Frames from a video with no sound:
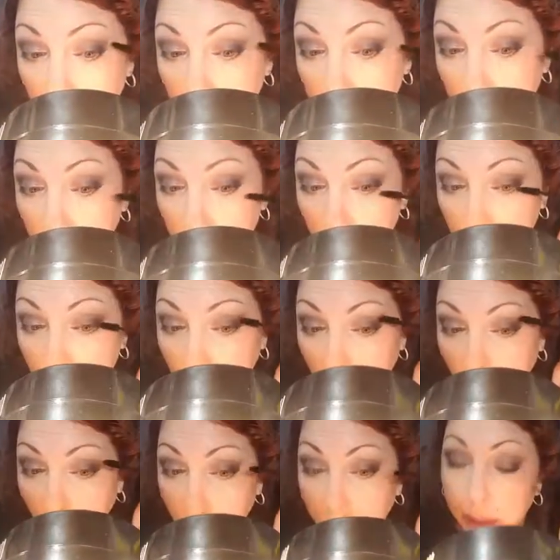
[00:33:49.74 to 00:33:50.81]
to touch
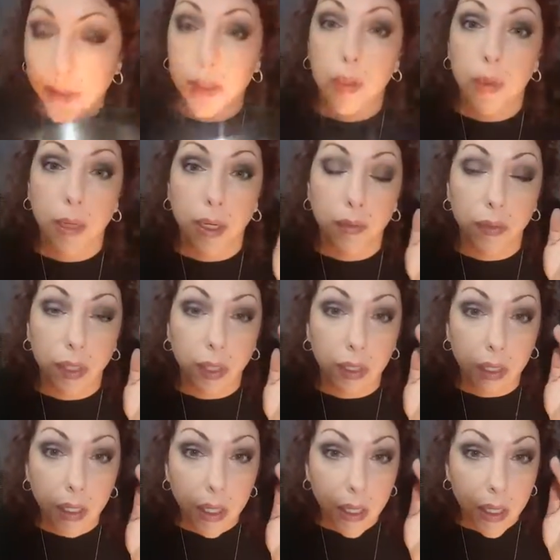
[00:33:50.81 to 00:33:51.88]
my eyes or
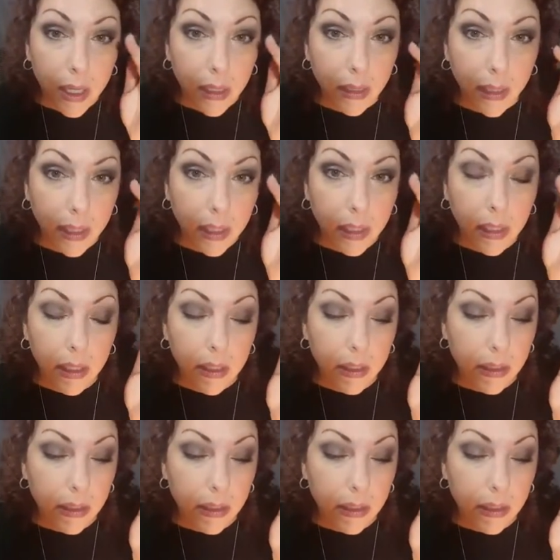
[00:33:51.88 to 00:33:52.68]
whatever, like,